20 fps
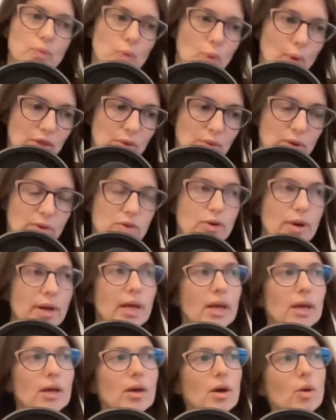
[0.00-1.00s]
went through all the
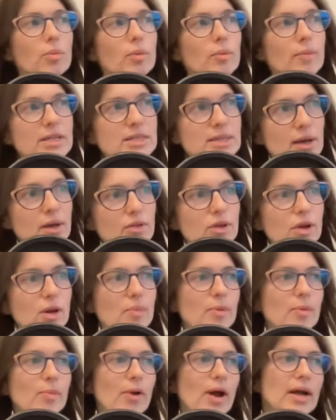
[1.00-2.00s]
training, opened my
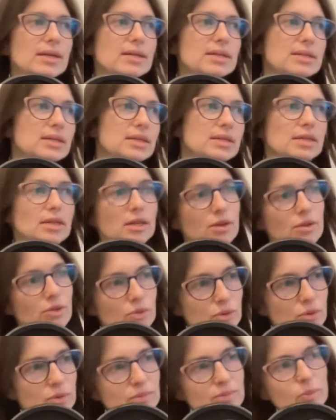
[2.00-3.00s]
psychotherapy practice, continued
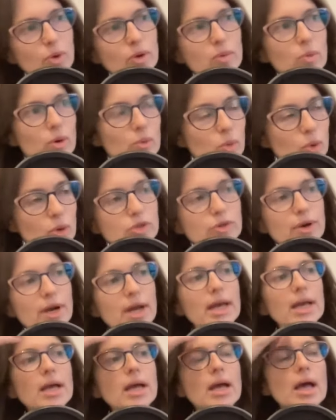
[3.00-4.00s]
through more and more and more
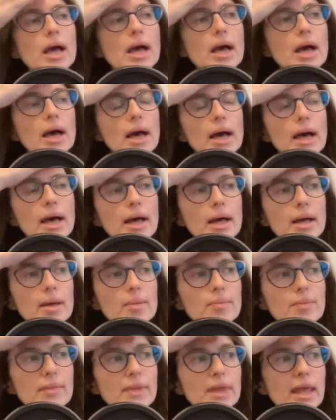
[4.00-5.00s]
training.
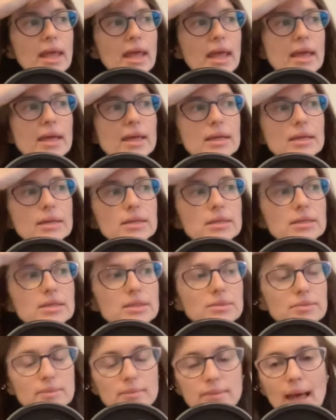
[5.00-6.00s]
Um,
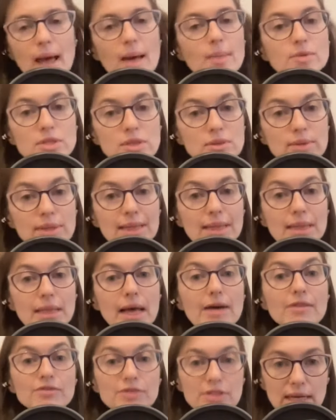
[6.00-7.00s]
and absolutely
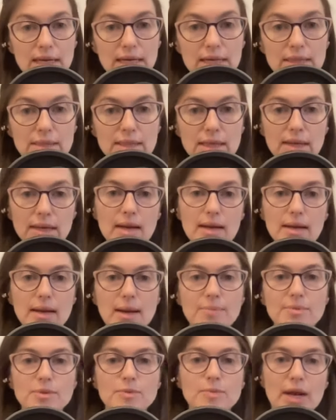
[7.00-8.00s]
loved it and
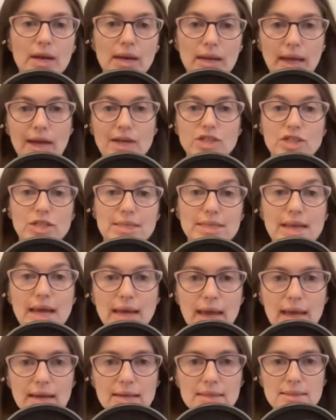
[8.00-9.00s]
ended up spending actually a
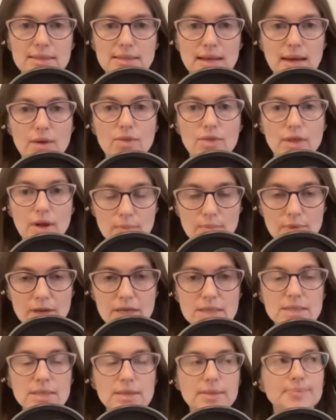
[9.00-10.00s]
decade as a
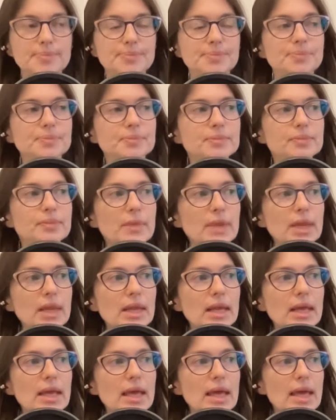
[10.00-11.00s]
psychotherapist.
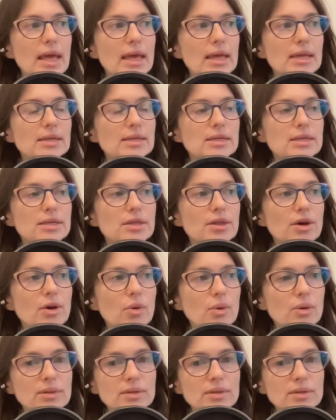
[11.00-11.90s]
And, and what was that whole...